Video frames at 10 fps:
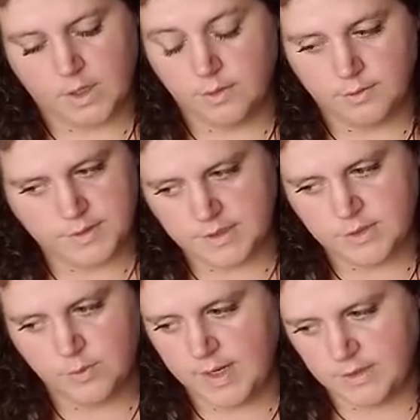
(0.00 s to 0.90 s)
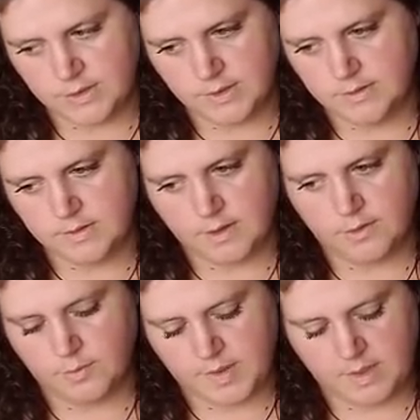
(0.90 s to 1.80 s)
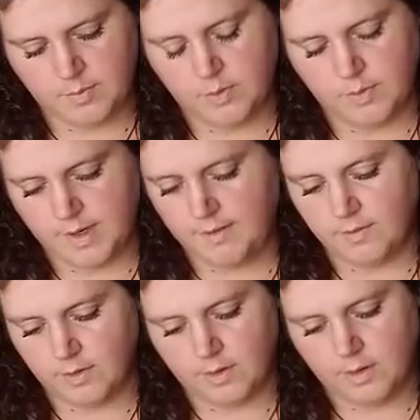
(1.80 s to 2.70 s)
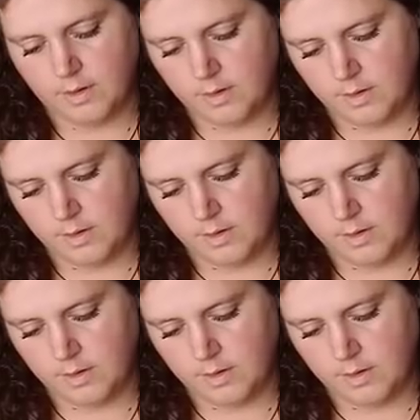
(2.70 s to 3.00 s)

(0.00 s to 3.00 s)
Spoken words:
Other situations, other people, whatever.